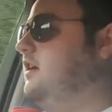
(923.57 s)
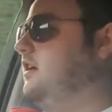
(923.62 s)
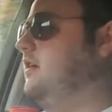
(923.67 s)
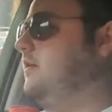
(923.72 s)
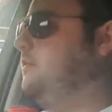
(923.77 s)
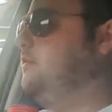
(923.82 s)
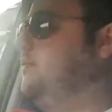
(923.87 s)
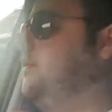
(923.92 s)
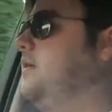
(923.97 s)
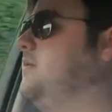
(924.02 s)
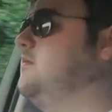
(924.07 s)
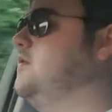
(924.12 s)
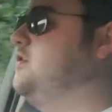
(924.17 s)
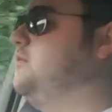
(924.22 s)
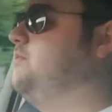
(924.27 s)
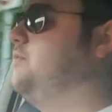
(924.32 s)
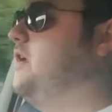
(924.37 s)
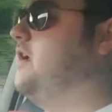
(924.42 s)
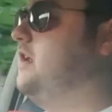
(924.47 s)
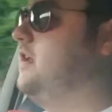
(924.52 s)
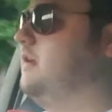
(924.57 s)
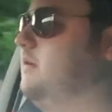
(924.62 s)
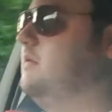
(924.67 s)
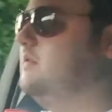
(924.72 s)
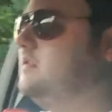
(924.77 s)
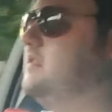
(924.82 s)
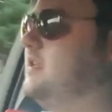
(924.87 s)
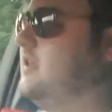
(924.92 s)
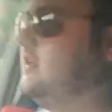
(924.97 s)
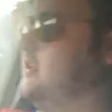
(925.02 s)
in a pretty much brand new
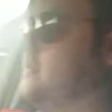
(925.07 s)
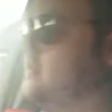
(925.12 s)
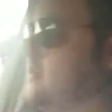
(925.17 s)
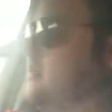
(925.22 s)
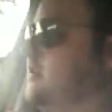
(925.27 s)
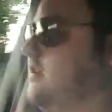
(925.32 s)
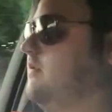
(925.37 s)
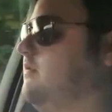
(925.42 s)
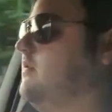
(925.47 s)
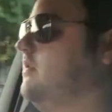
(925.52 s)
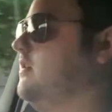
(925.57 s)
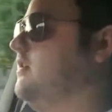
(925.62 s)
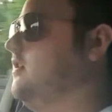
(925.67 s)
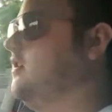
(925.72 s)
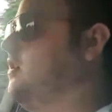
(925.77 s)
Insignia doing an